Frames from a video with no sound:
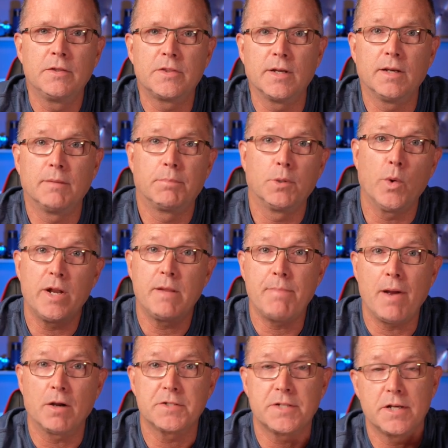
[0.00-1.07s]
The Bluetti
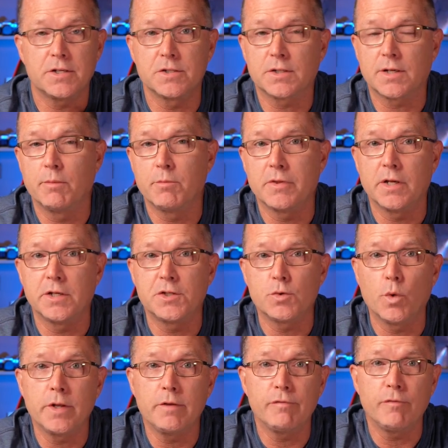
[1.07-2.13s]
power stations come with a
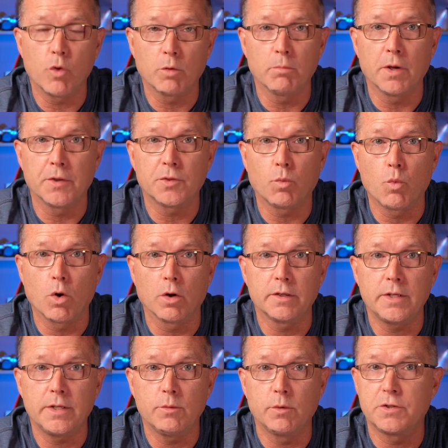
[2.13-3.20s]
24-month
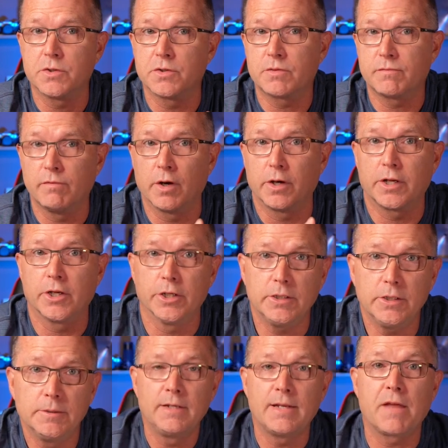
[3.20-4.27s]
warranty, which is very
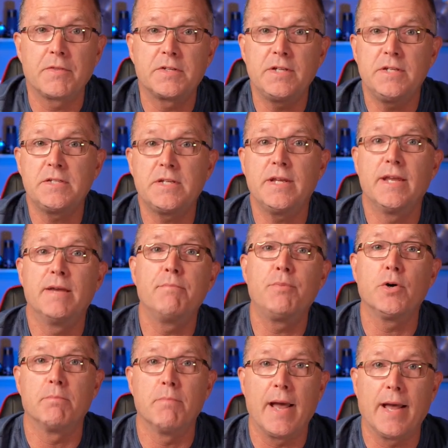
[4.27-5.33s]
good. Now the DC
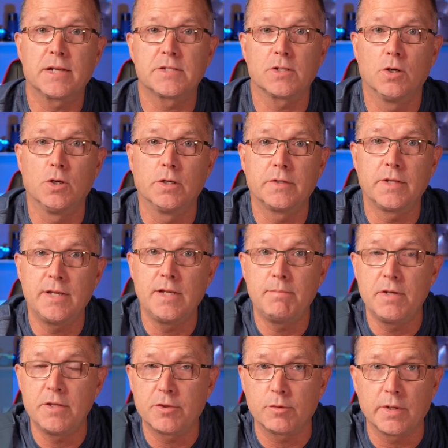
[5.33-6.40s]
input max on the
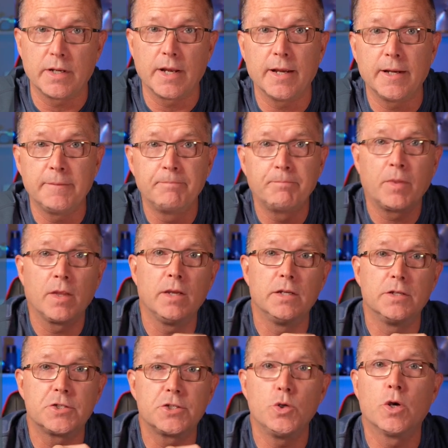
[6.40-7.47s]
EB3A
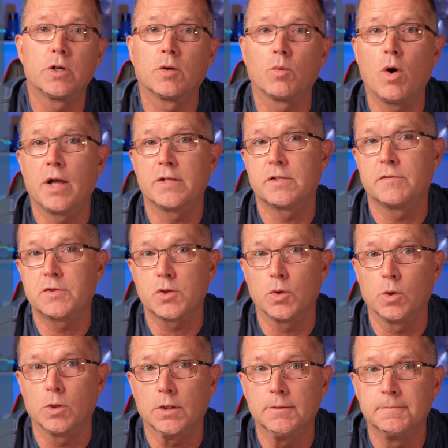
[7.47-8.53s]
is 200 watts of
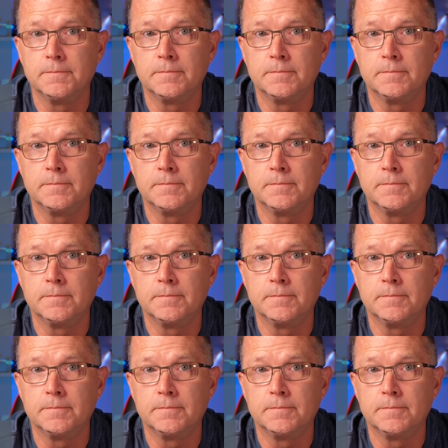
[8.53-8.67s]
solar.